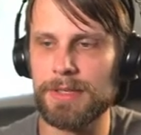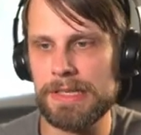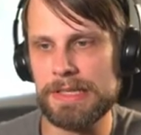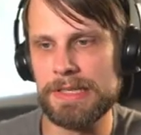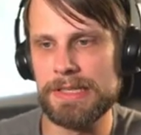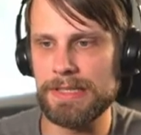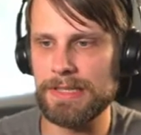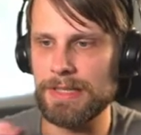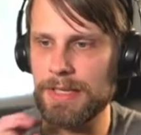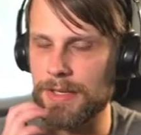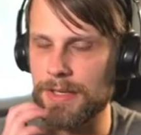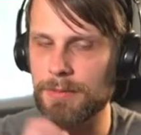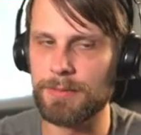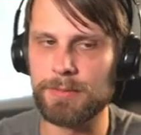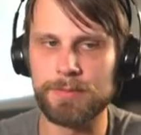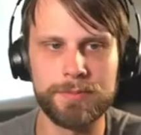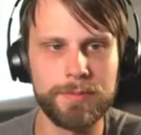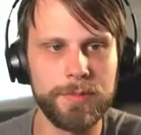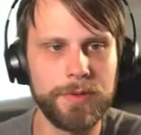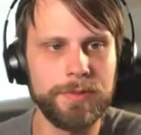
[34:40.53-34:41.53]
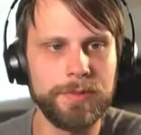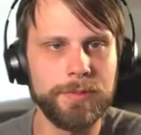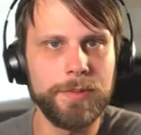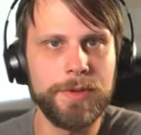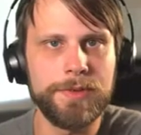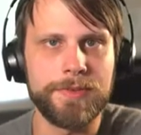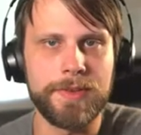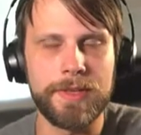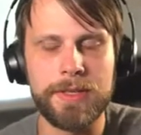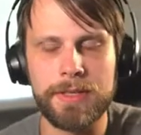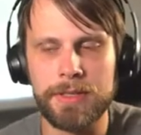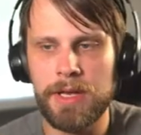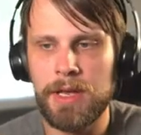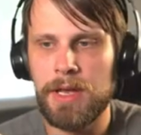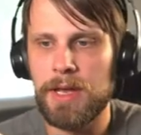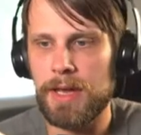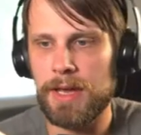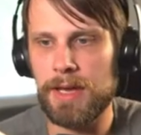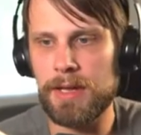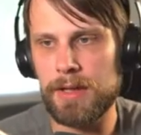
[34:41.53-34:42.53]
you know, we'll see.
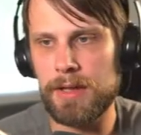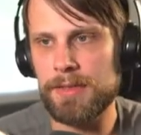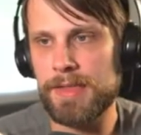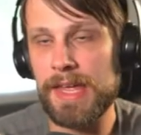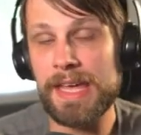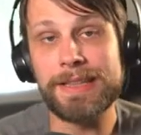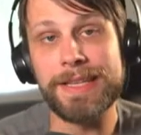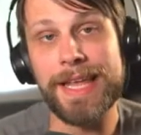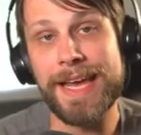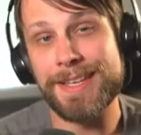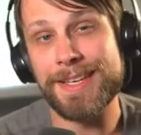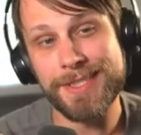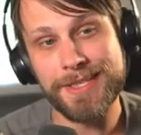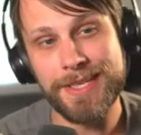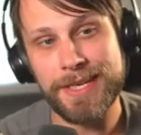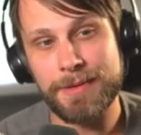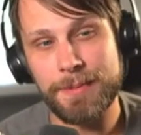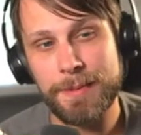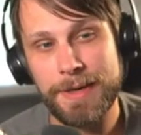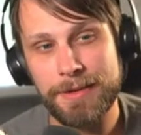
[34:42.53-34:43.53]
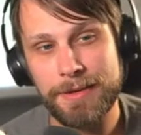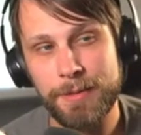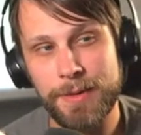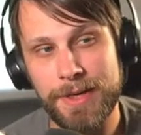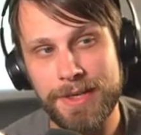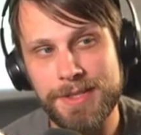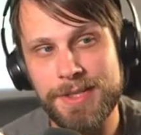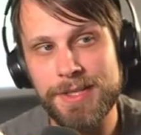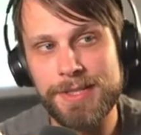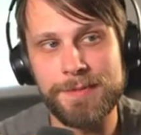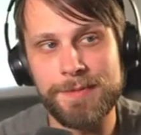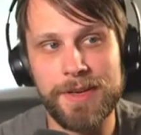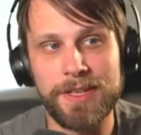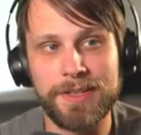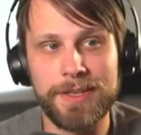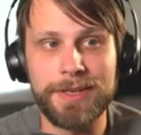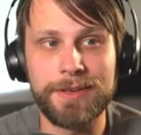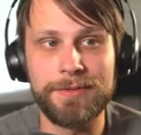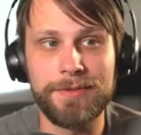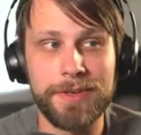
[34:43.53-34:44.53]
That last deck, by the way, just felt
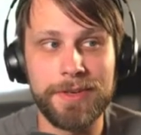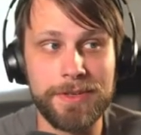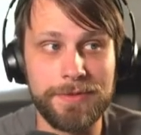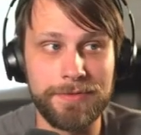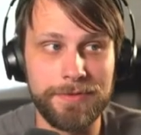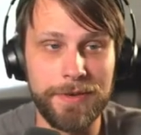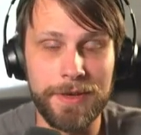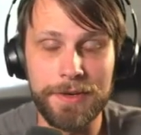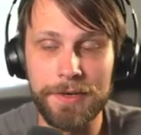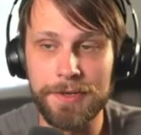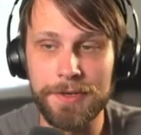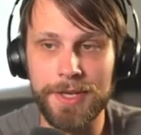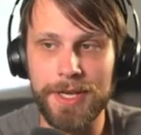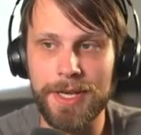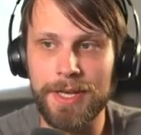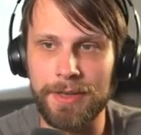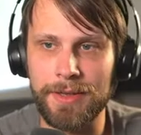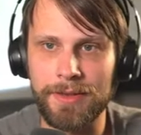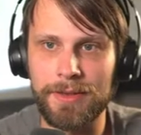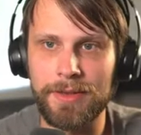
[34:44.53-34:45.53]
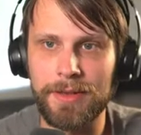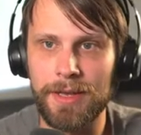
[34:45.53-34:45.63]
like a very fair deck.